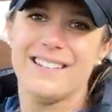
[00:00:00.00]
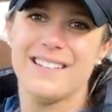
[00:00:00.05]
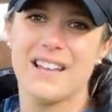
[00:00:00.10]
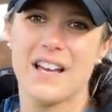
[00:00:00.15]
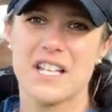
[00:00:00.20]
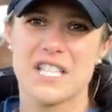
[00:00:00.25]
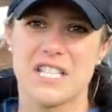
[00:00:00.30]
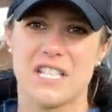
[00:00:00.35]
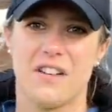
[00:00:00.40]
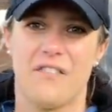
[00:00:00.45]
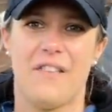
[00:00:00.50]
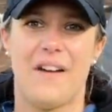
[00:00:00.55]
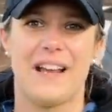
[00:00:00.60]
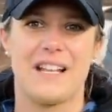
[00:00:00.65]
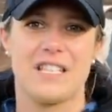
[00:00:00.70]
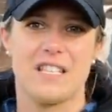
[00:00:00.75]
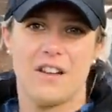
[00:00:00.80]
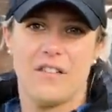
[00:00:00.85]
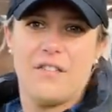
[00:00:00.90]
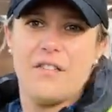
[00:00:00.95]
nice and
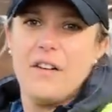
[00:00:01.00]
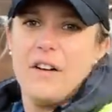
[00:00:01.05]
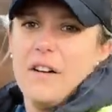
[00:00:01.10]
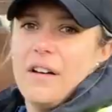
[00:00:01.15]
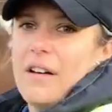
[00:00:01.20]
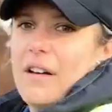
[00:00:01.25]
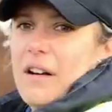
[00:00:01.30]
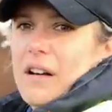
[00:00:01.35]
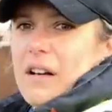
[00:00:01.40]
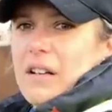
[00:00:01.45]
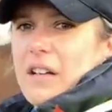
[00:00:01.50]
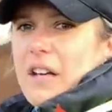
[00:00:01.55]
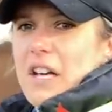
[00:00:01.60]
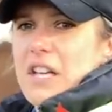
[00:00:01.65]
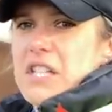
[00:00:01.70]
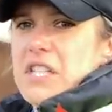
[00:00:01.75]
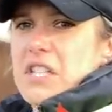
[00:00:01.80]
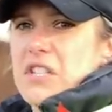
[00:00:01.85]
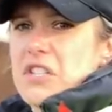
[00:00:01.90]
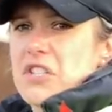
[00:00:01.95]
effective.
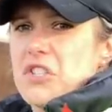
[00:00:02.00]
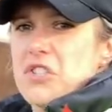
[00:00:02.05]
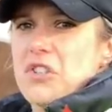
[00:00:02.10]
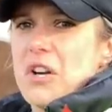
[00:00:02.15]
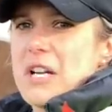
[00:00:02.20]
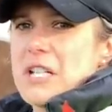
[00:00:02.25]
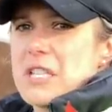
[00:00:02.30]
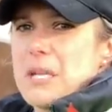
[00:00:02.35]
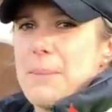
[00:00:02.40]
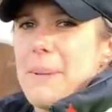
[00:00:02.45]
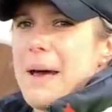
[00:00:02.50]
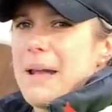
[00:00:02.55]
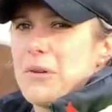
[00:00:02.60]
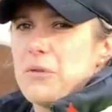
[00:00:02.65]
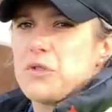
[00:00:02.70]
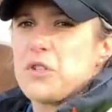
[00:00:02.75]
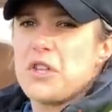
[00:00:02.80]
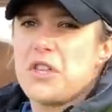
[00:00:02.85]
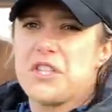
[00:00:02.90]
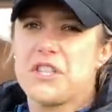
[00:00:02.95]
Nice stretchy
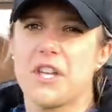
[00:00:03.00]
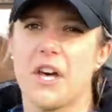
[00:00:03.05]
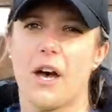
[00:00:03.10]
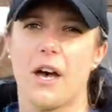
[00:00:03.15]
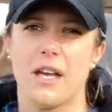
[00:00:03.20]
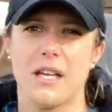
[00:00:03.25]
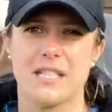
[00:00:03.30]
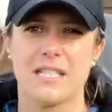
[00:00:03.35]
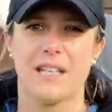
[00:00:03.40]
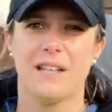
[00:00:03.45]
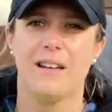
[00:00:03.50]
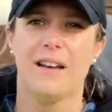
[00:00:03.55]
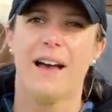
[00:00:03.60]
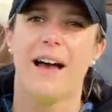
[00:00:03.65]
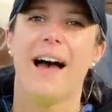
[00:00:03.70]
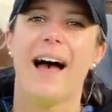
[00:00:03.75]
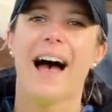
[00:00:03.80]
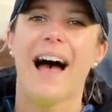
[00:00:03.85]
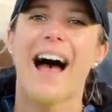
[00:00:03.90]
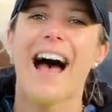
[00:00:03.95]
panels on the side.
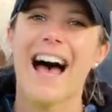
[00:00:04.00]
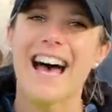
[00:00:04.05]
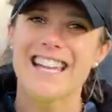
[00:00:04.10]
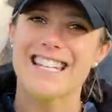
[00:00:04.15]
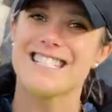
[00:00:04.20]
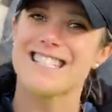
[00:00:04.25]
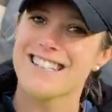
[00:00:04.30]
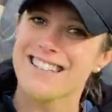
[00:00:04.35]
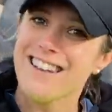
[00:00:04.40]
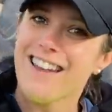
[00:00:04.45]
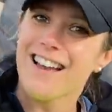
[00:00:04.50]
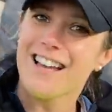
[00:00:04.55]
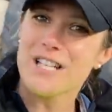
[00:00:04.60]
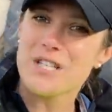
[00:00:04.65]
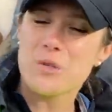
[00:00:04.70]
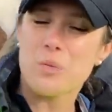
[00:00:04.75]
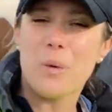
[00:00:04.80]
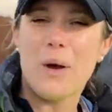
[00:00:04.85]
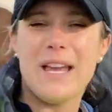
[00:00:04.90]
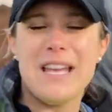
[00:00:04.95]
And
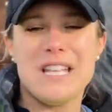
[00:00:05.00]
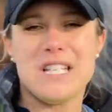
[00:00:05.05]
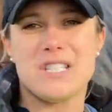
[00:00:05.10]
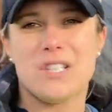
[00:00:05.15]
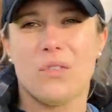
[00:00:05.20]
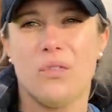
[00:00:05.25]
lightweight